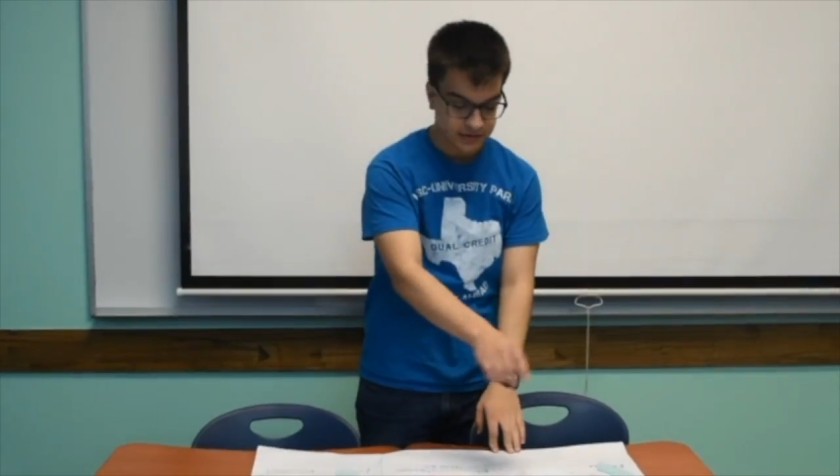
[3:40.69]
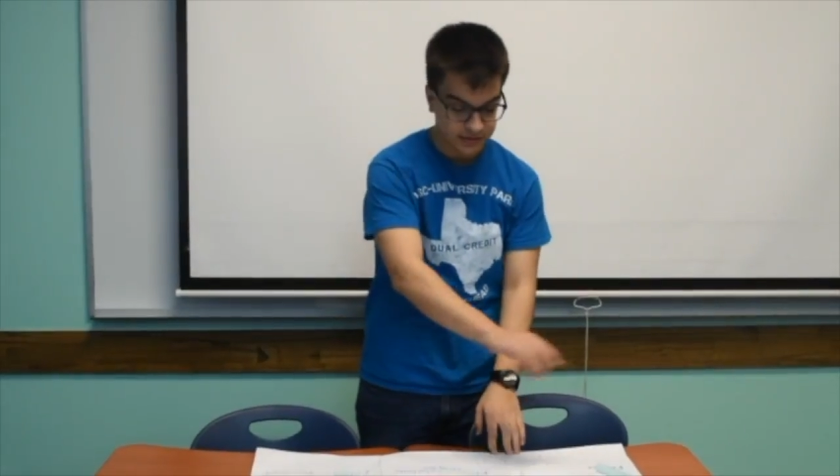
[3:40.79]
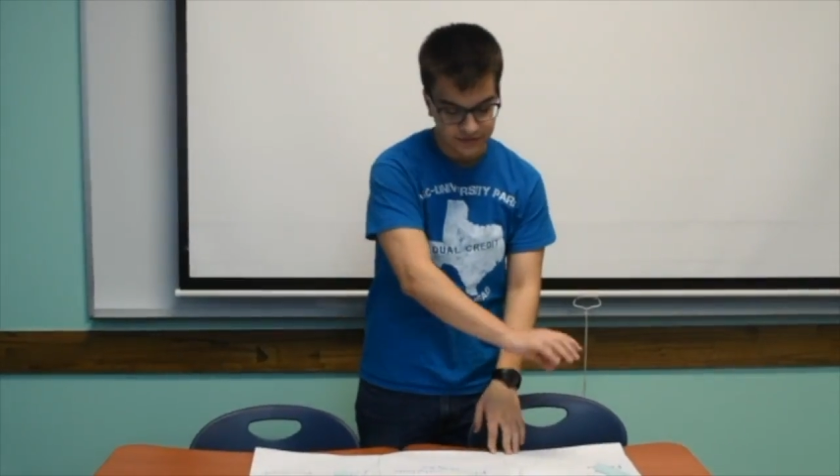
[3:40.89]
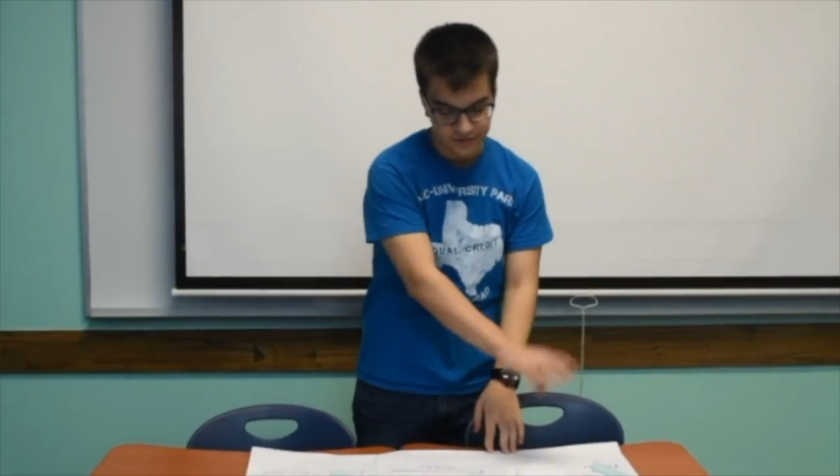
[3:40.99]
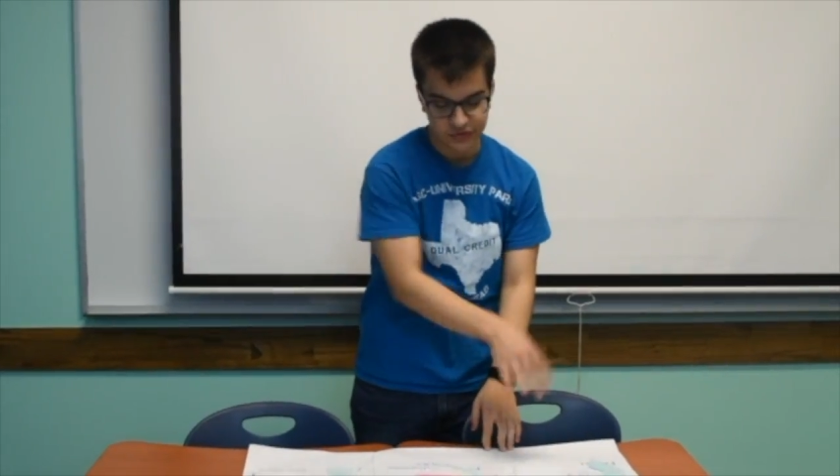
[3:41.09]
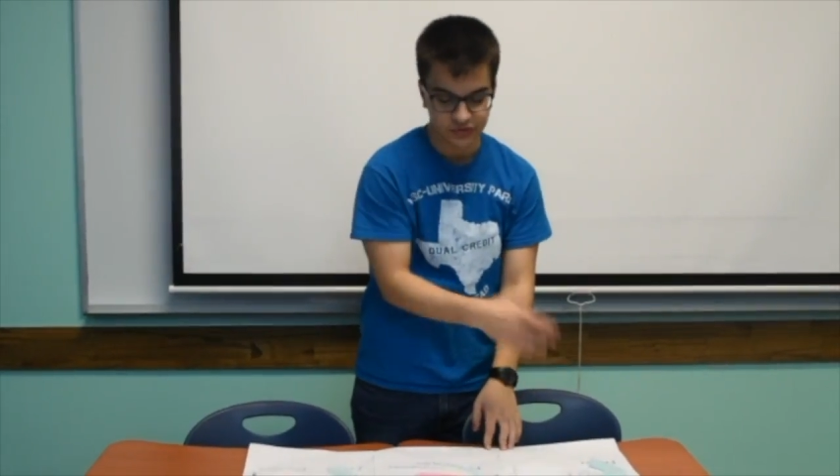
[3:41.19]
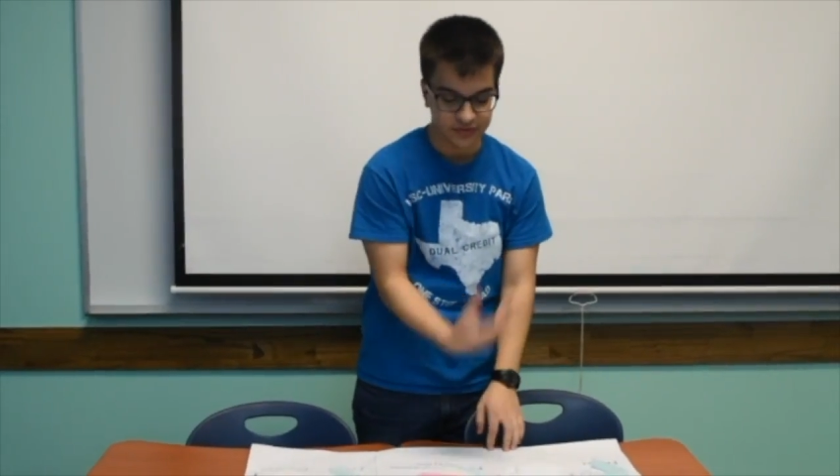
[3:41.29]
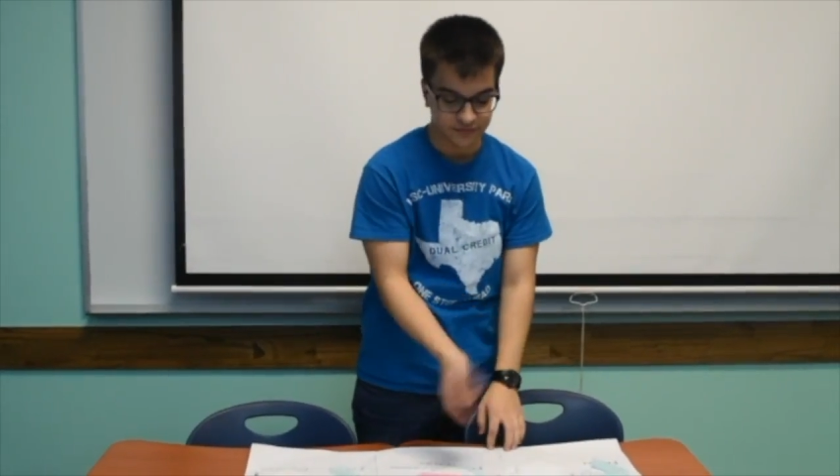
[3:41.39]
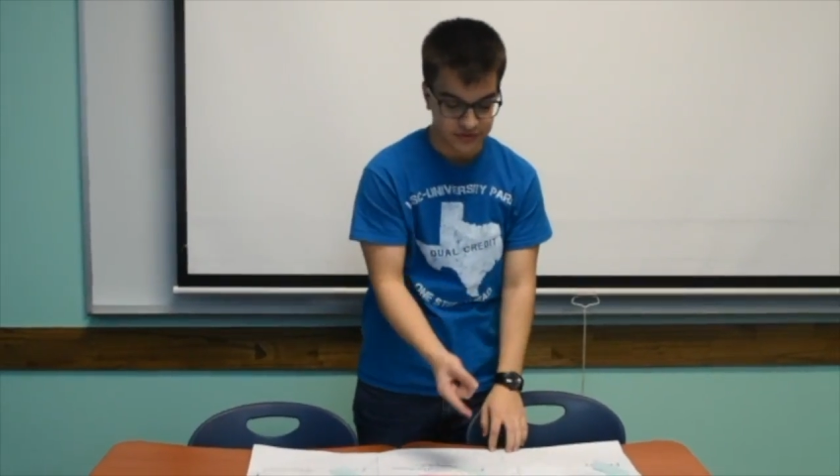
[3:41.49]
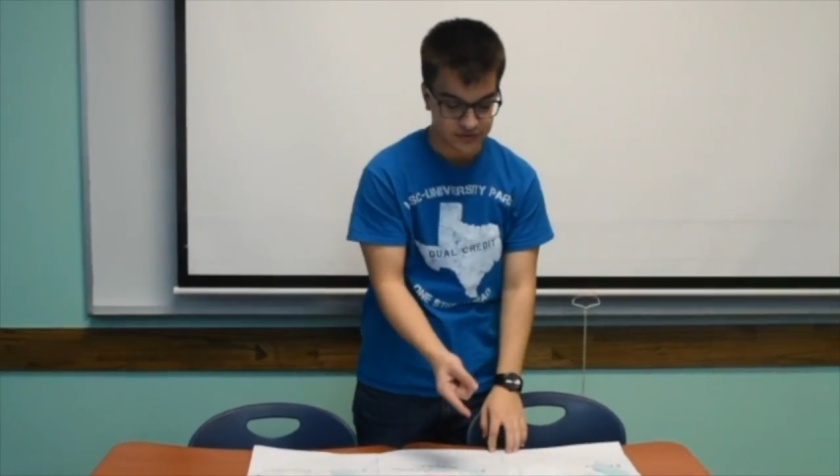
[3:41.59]

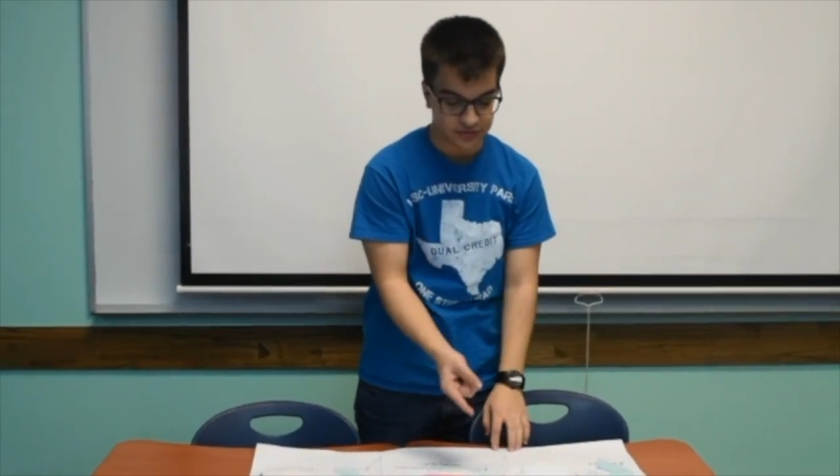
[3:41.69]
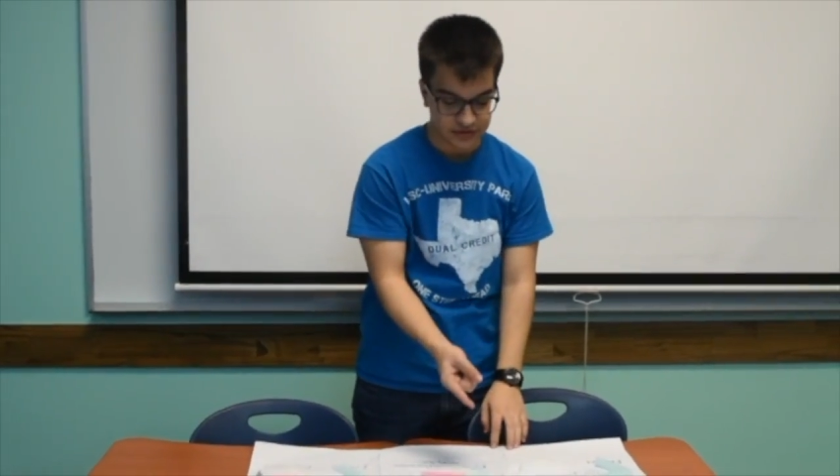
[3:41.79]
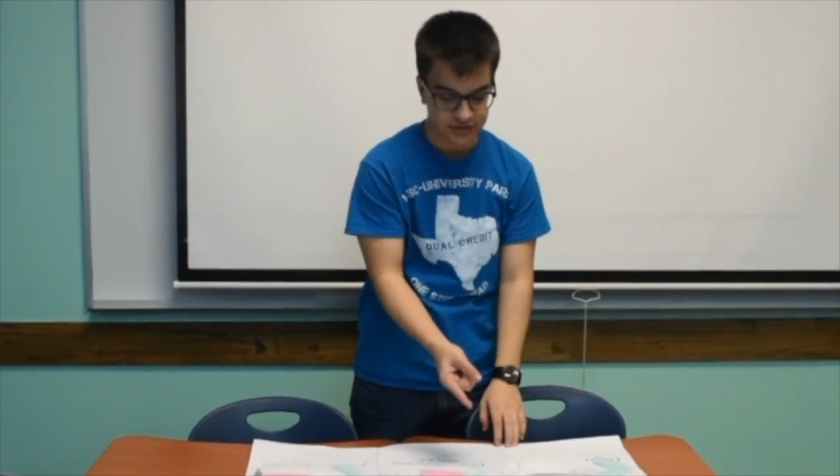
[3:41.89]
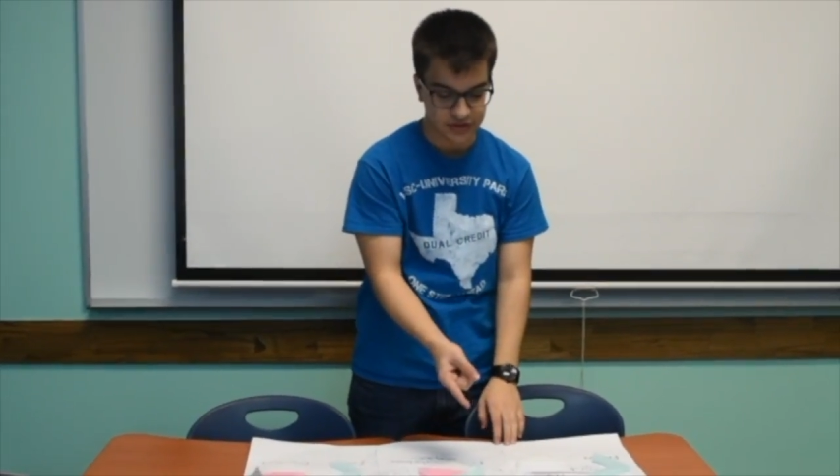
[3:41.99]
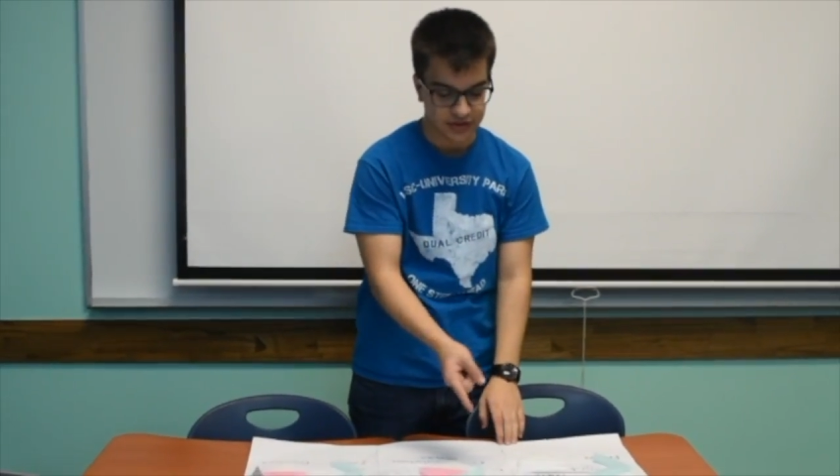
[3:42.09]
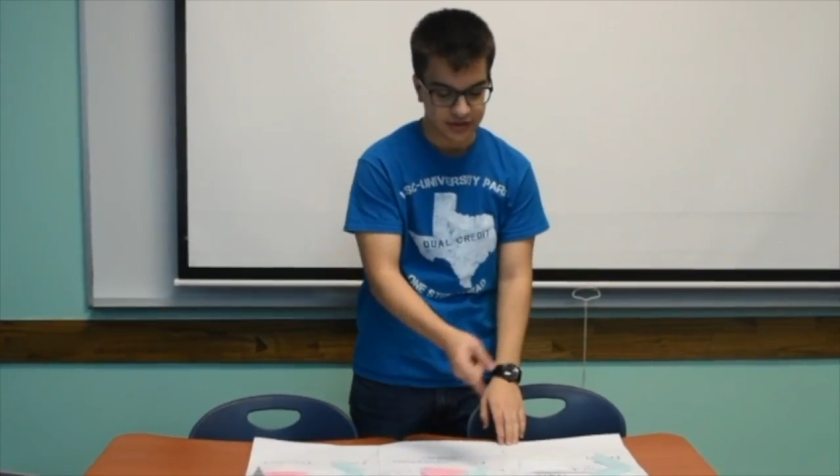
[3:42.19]
visualization